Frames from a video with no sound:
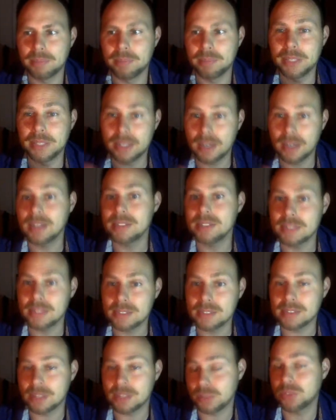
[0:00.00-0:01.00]
because
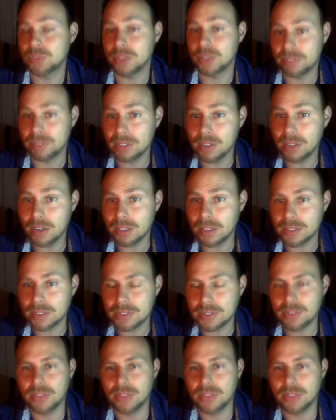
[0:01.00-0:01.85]
it's self-driving cars.